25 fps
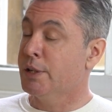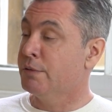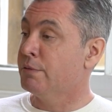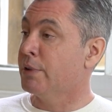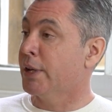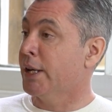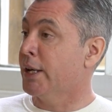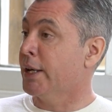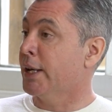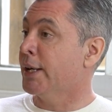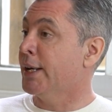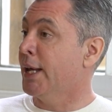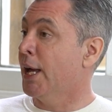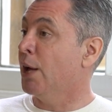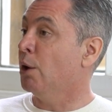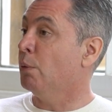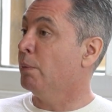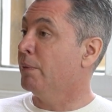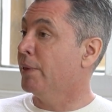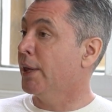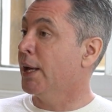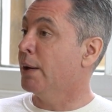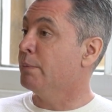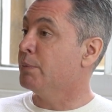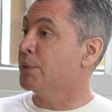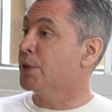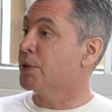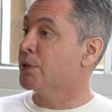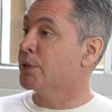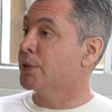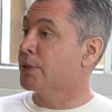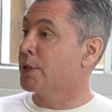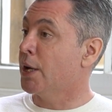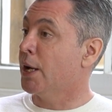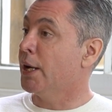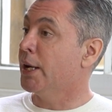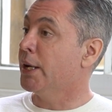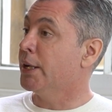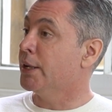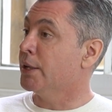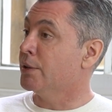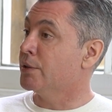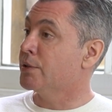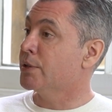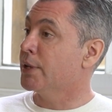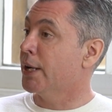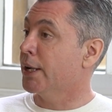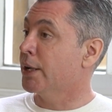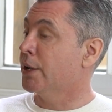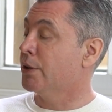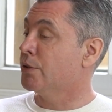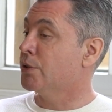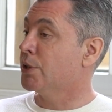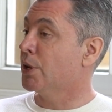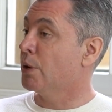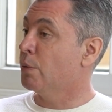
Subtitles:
it can help them decide in second